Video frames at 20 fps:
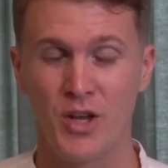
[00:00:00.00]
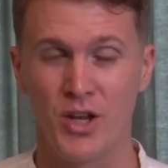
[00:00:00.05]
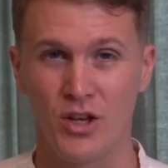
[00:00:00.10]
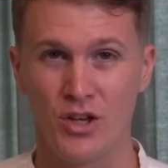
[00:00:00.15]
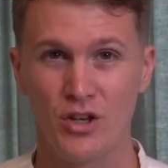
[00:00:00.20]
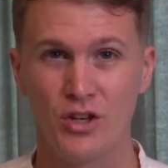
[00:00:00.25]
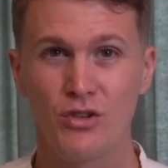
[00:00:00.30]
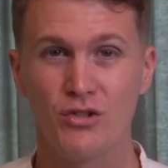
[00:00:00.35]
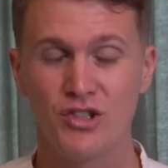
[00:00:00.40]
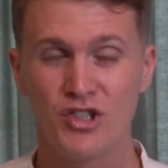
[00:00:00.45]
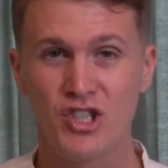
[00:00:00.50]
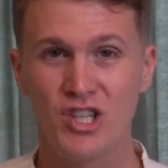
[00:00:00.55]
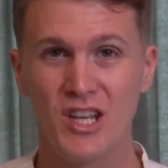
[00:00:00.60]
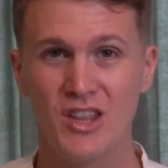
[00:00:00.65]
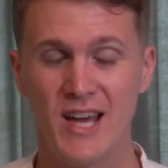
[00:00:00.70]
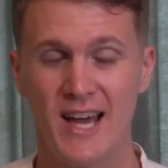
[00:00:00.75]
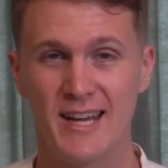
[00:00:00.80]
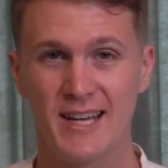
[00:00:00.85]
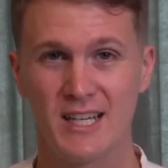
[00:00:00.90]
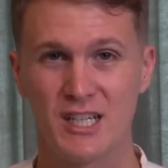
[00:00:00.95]
You see
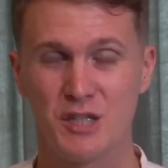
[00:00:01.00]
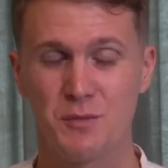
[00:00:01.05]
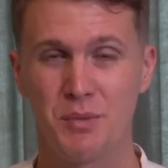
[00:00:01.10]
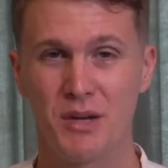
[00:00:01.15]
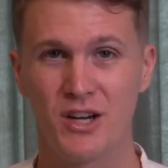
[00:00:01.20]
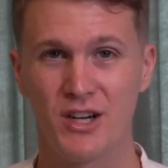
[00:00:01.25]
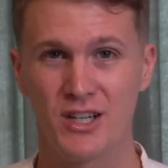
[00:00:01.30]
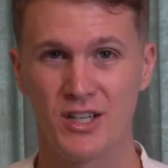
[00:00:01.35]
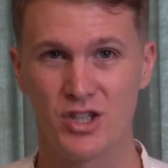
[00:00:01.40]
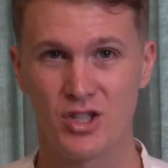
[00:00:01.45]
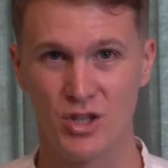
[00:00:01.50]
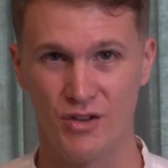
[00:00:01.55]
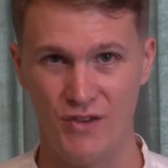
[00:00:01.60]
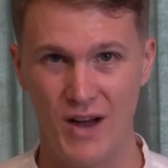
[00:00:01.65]
that experience of